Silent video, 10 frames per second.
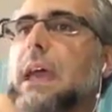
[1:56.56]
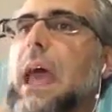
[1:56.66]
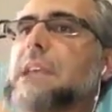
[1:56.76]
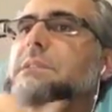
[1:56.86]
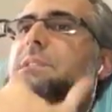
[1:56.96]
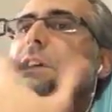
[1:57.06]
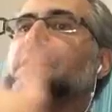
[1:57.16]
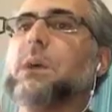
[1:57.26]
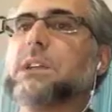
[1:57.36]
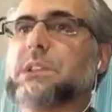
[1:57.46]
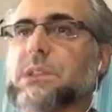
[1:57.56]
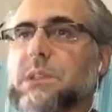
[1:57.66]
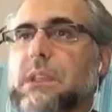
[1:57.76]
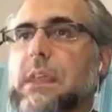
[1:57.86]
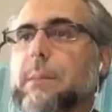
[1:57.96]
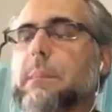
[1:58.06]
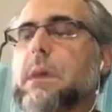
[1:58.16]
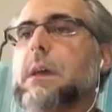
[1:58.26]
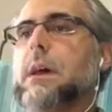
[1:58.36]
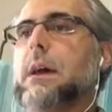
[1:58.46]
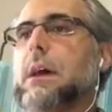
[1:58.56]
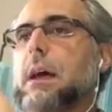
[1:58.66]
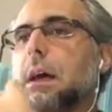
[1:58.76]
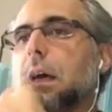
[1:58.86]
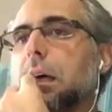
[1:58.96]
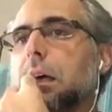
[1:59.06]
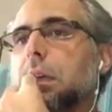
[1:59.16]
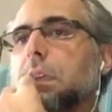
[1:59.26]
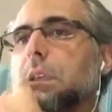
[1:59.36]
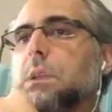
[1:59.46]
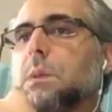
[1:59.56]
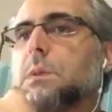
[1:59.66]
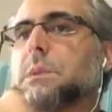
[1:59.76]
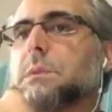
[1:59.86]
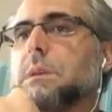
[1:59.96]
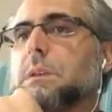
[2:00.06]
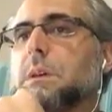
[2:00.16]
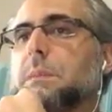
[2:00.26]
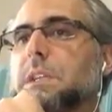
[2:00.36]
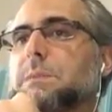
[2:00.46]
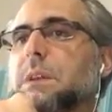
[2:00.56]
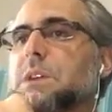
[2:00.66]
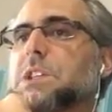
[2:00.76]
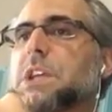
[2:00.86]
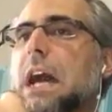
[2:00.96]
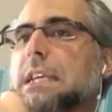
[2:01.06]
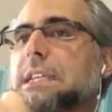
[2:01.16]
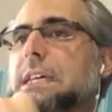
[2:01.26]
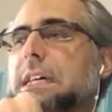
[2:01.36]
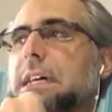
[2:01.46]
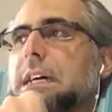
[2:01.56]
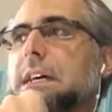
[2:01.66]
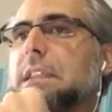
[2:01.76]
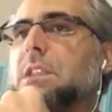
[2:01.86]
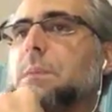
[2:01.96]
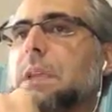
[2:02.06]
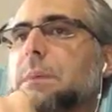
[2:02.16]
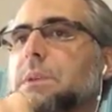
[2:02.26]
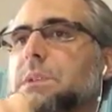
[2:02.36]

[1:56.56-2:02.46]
ask the tough questions to them. And there's a much better shot that they'll be able